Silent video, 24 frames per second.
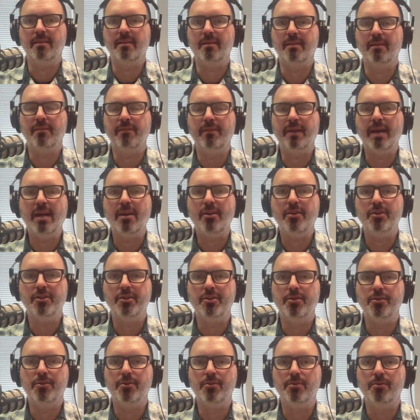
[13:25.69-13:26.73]
the
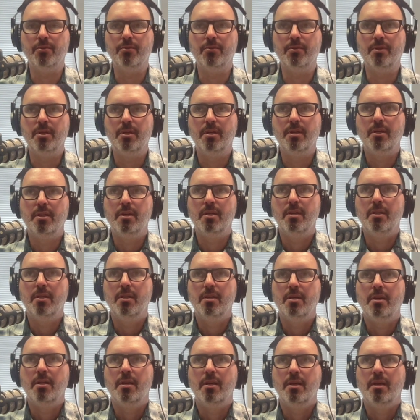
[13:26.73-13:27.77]
value
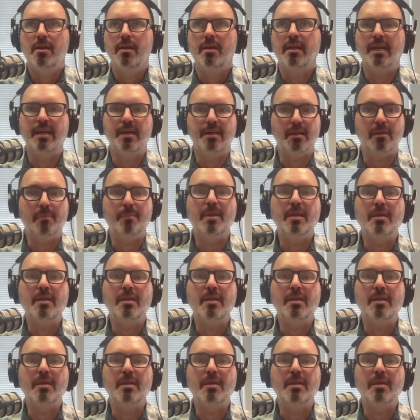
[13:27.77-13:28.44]
kind of speaks